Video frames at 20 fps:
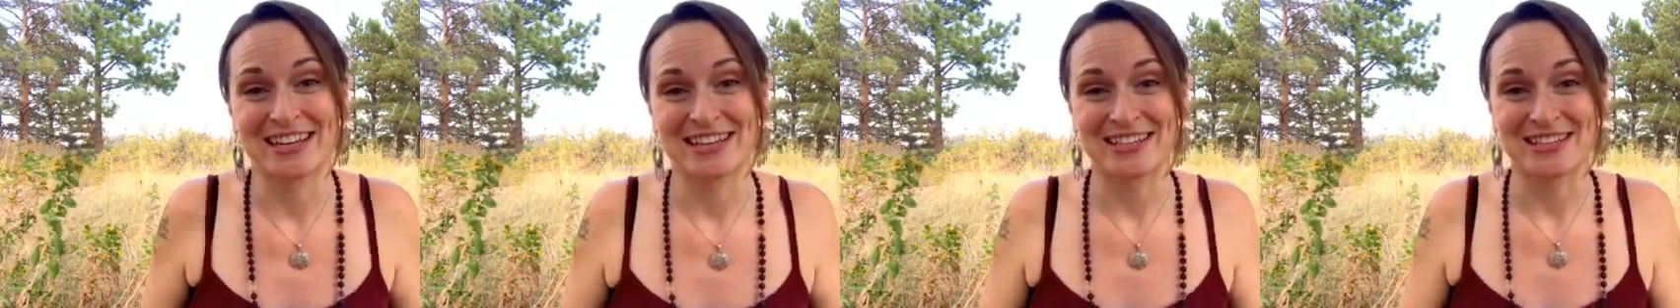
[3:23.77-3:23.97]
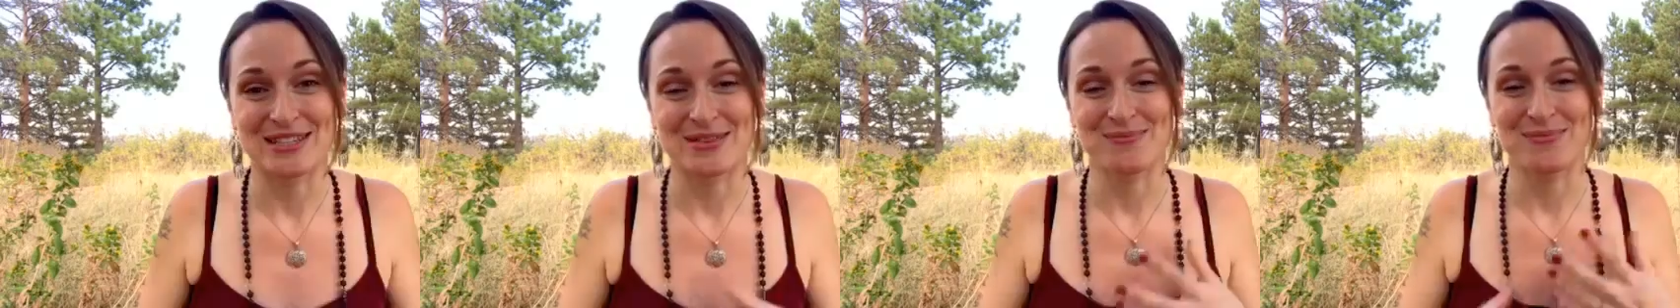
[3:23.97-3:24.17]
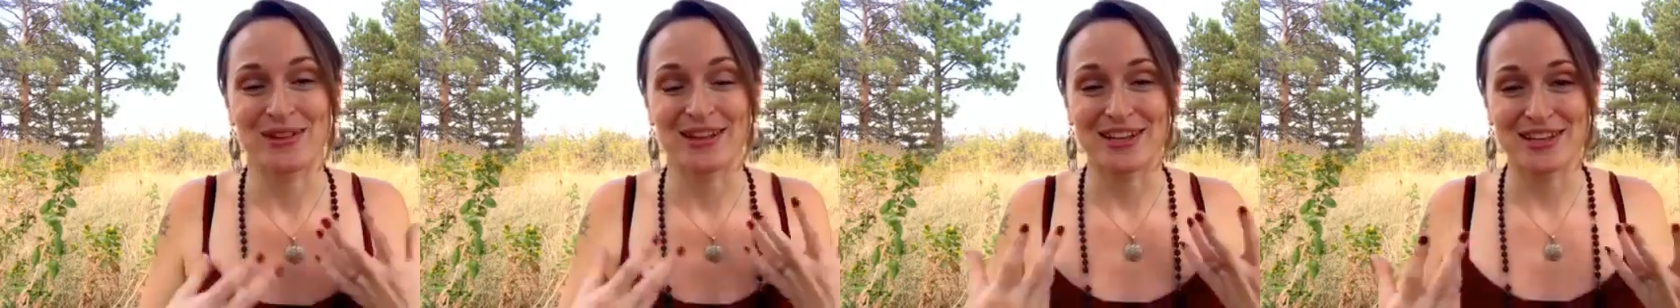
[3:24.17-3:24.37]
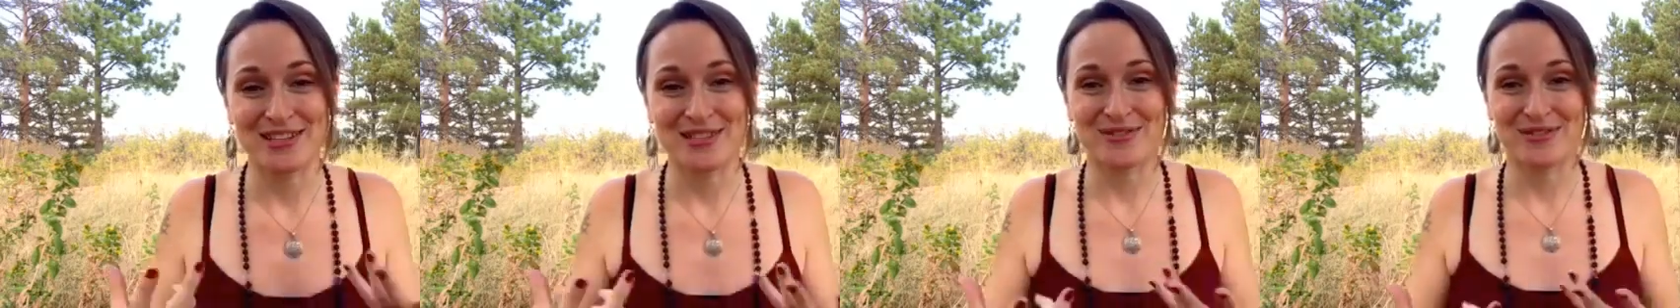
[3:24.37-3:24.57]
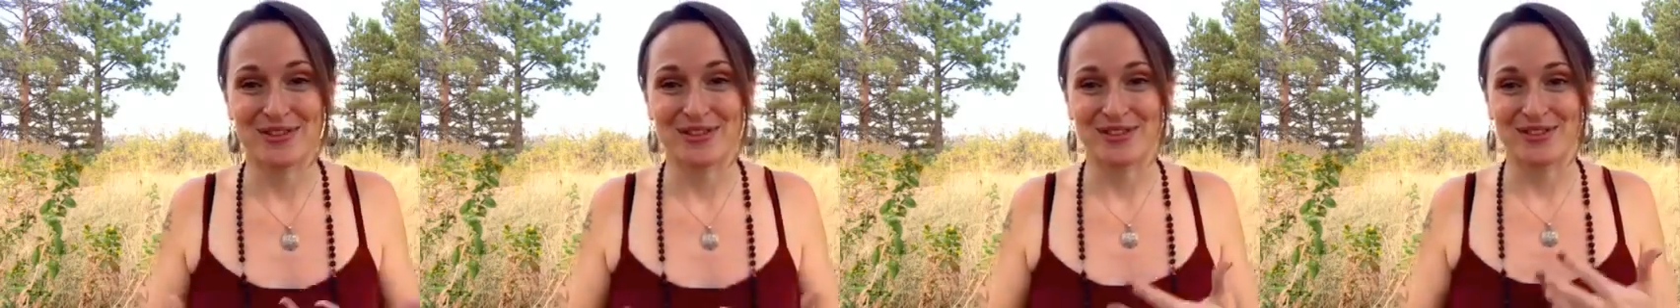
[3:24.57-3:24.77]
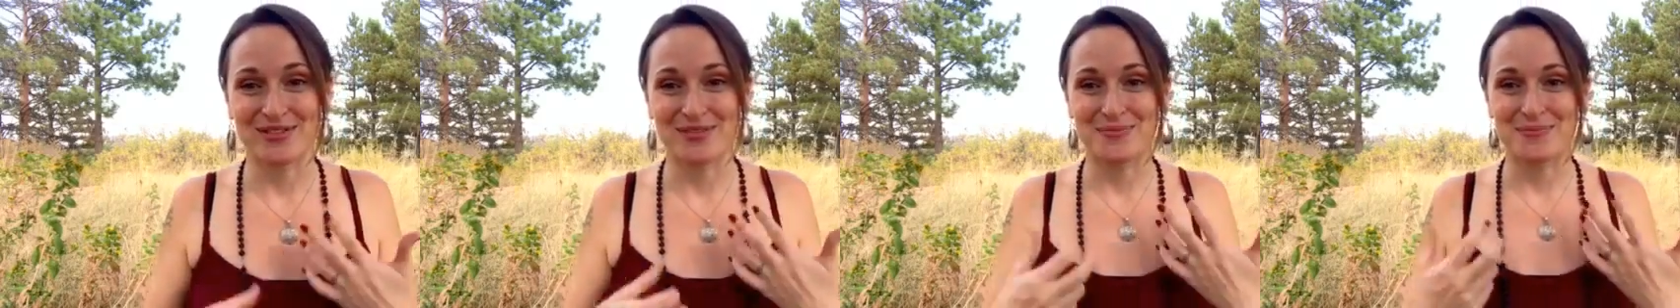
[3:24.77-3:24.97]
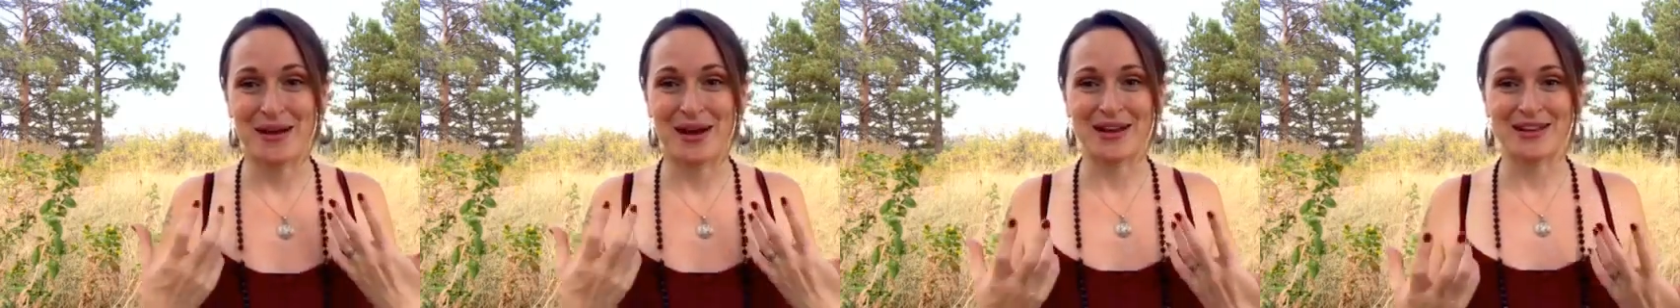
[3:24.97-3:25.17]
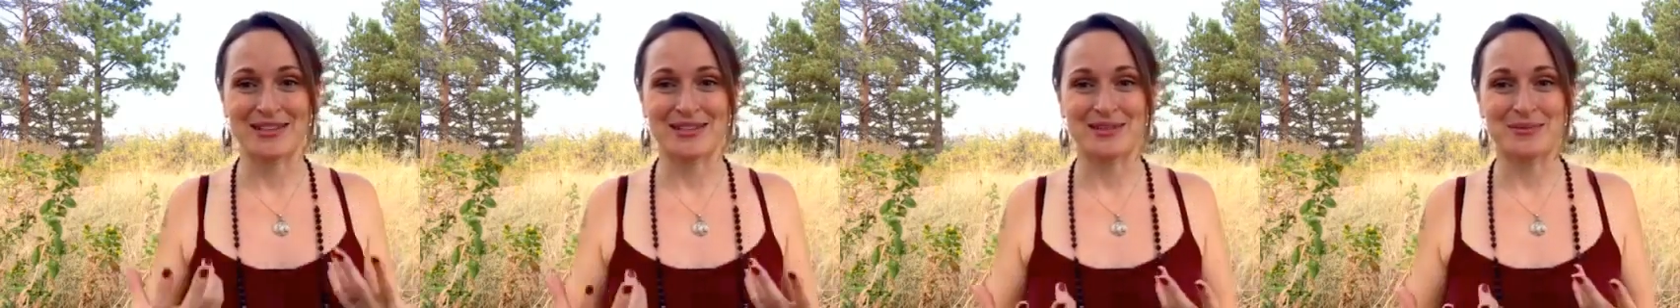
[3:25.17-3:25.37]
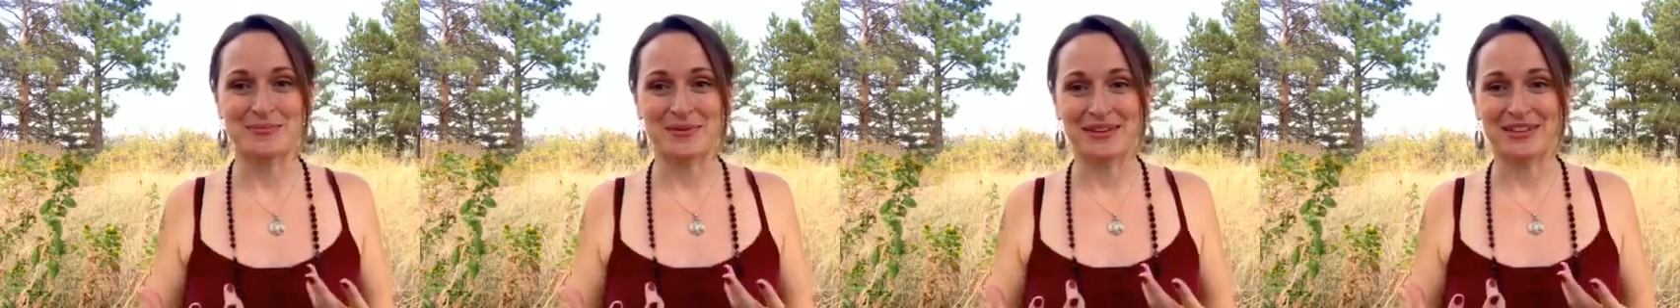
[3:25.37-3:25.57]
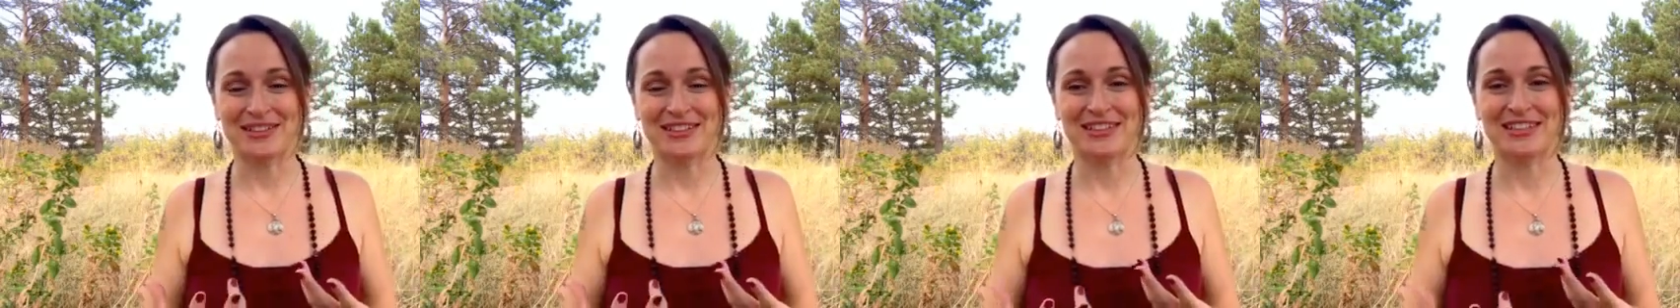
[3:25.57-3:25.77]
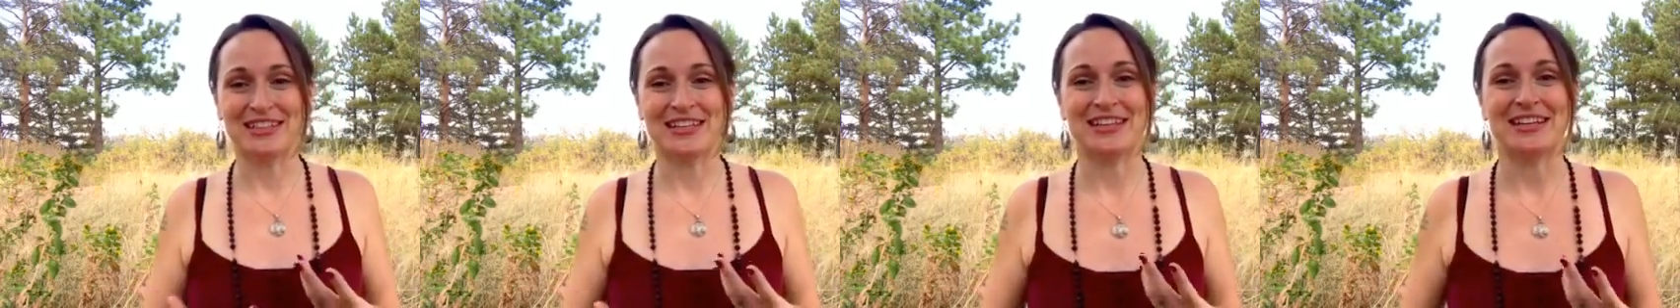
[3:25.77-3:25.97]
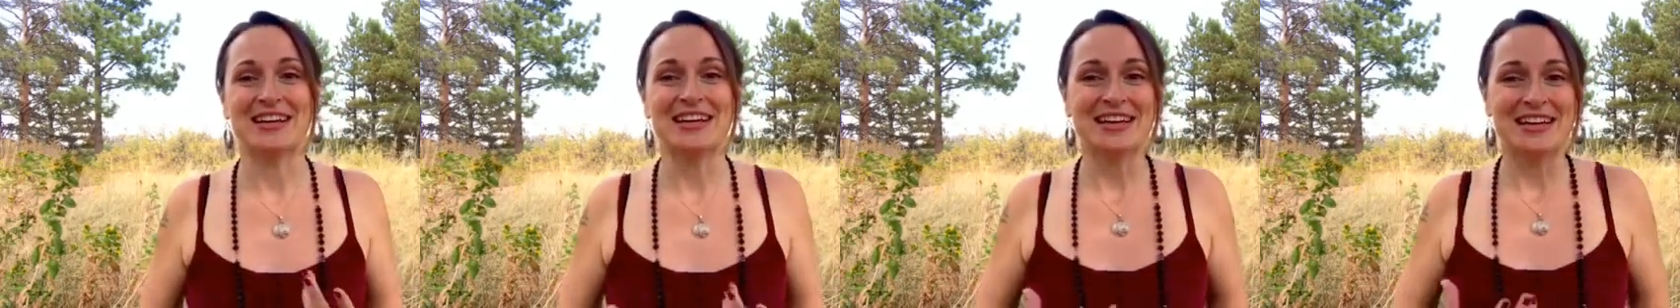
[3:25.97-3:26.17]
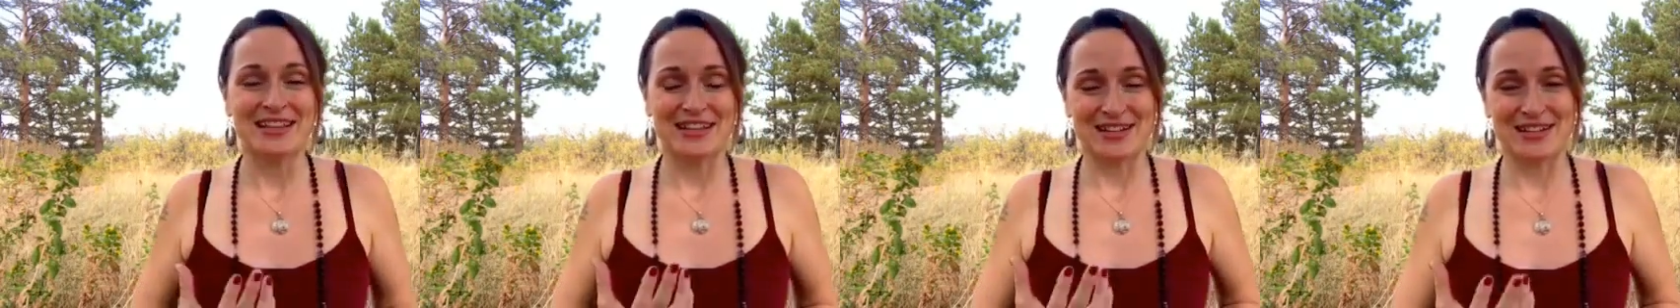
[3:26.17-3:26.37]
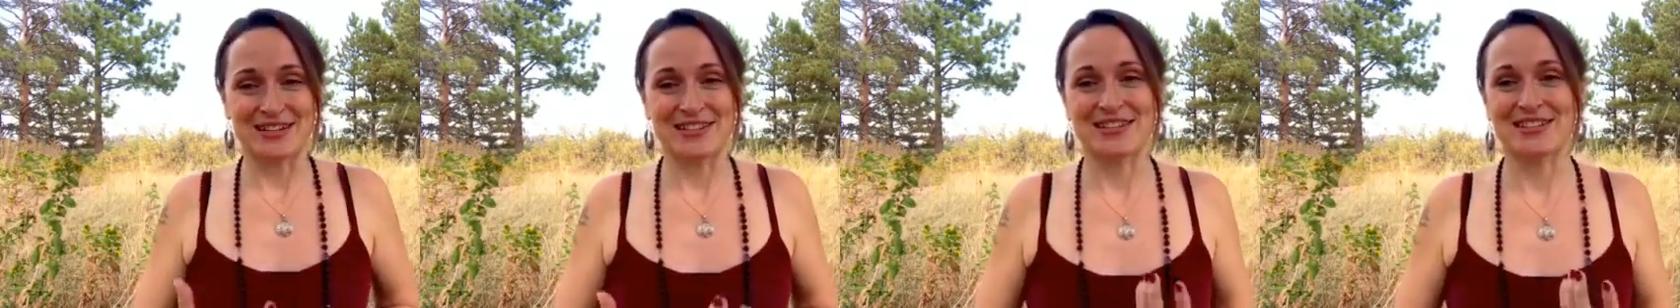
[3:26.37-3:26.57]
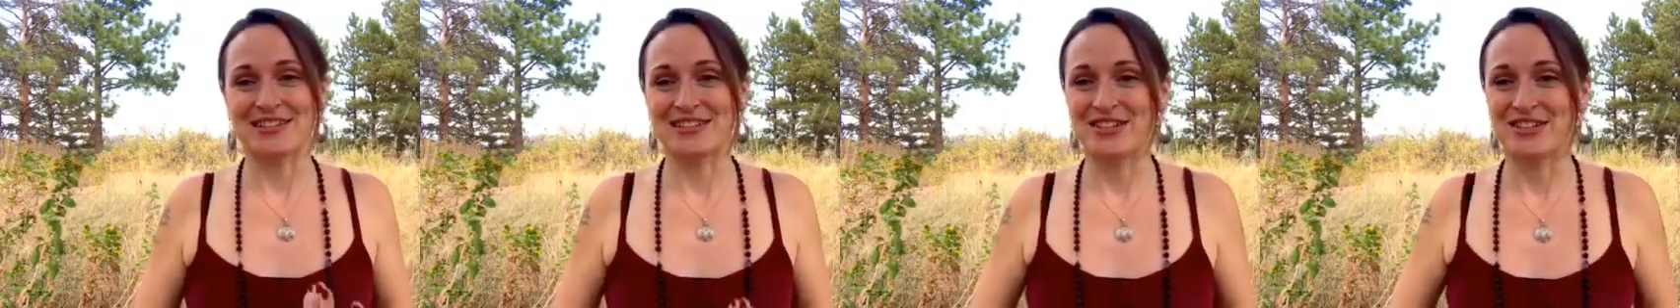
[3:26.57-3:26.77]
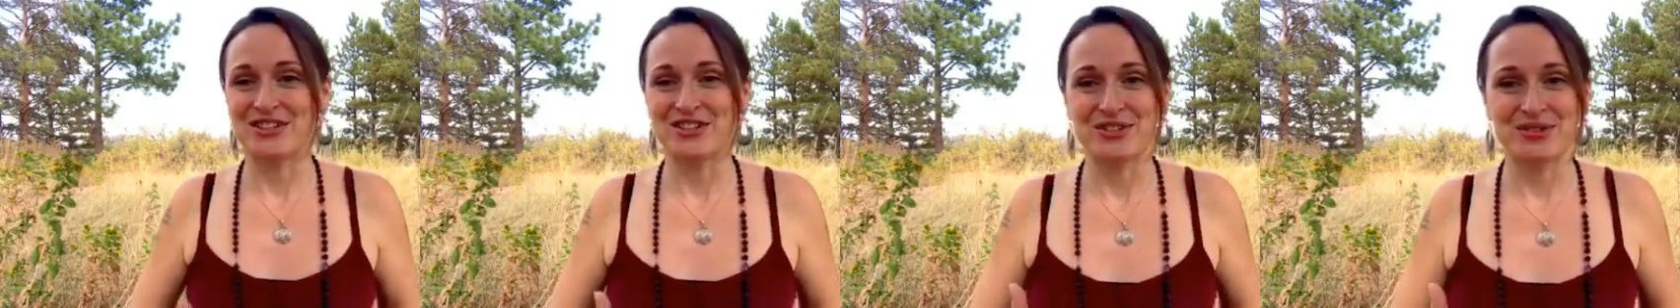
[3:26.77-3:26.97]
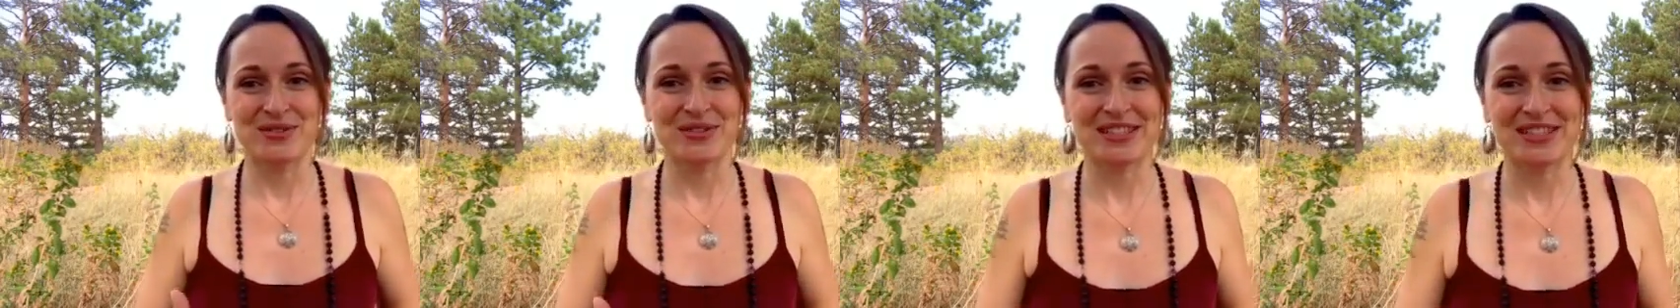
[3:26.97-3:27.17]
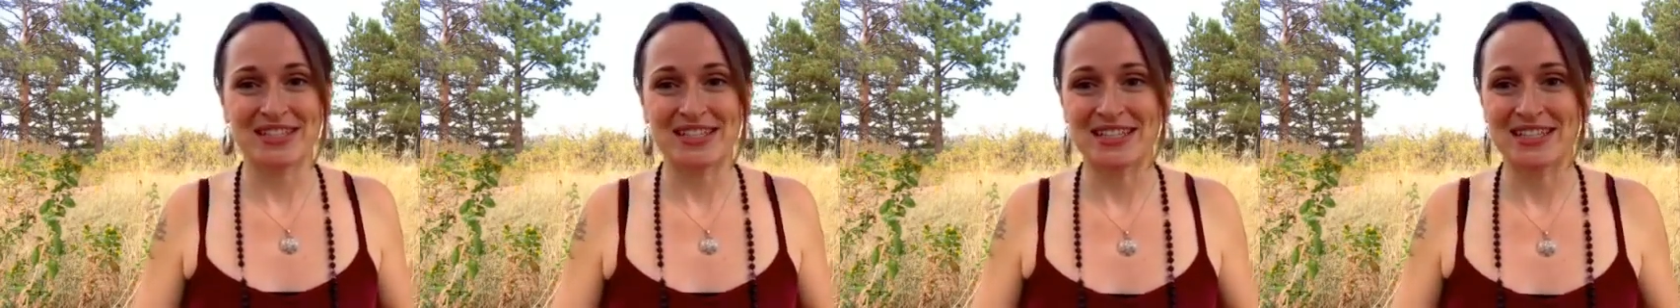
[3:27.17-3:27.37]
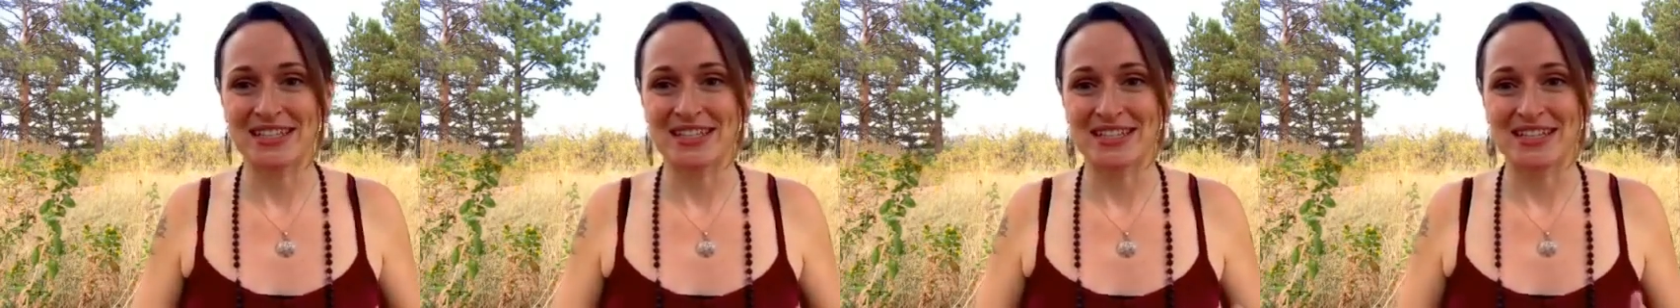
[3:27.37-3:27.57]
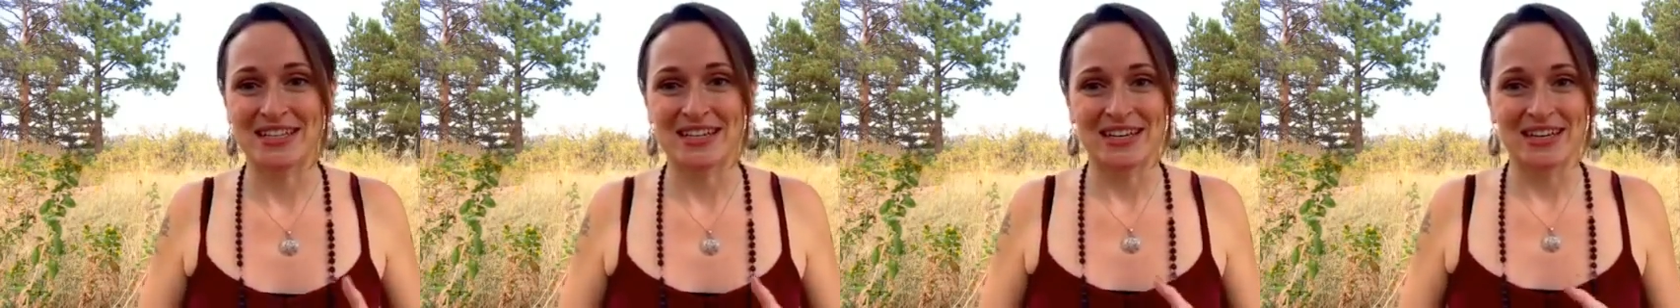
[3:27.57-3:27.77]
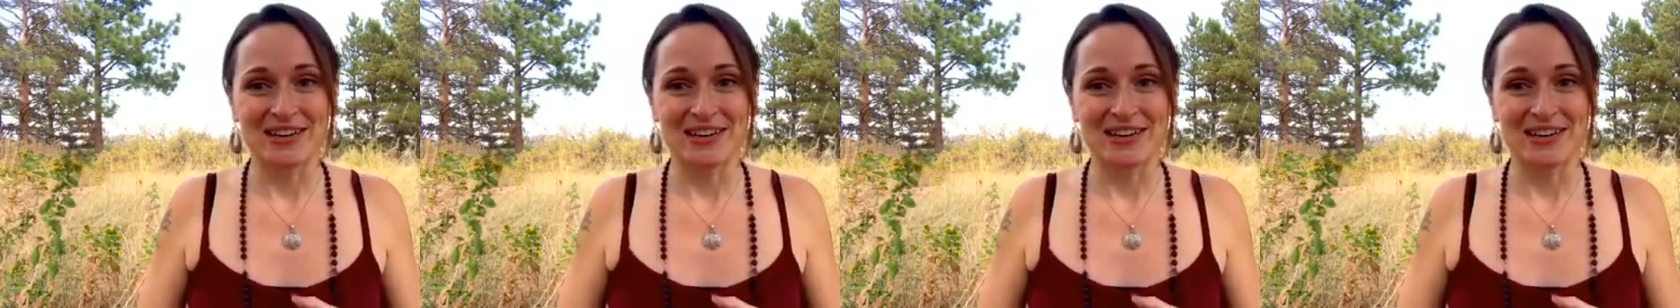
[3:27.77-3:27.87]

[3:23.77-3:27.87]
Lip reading: This place full of possibility. There's a juicy,